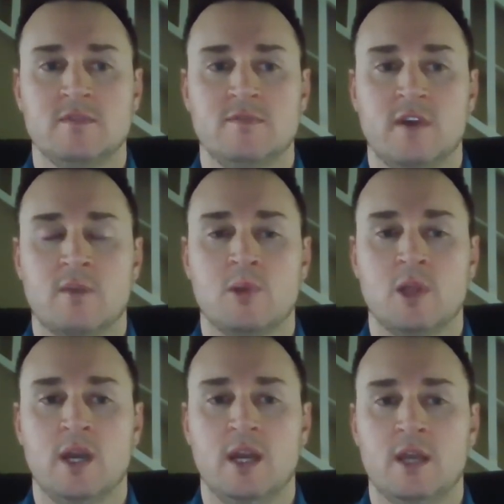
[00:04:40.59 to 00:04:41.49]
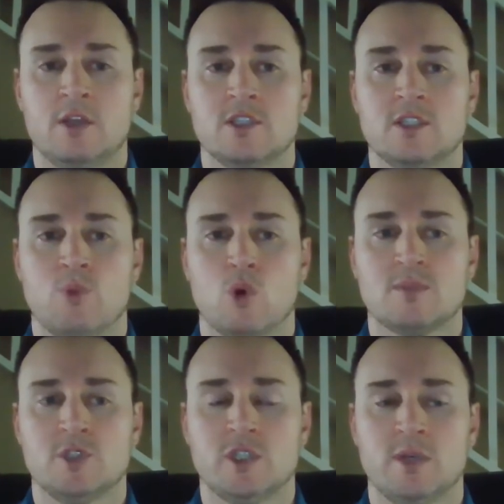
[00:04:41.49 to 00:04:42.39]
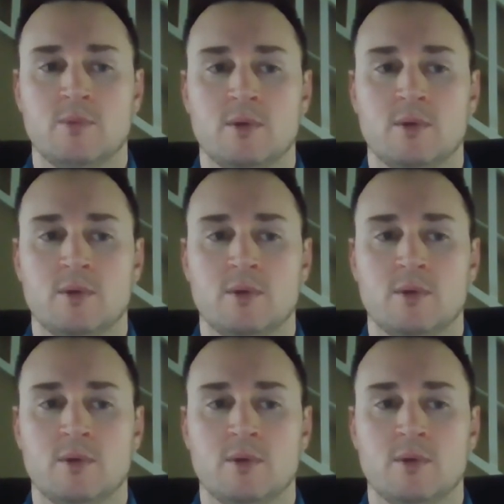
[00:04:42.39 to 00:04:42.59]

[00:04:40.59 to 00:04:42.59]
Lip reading: fair play, and good sportsmanship.